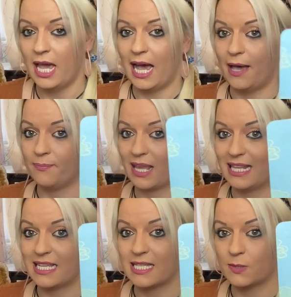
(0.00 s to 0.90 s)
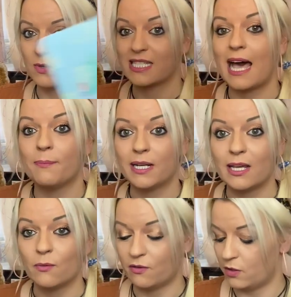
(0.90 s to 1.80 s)
Um, and this is what's
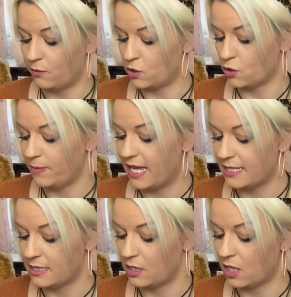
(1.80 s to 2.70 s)
happening with you and your person.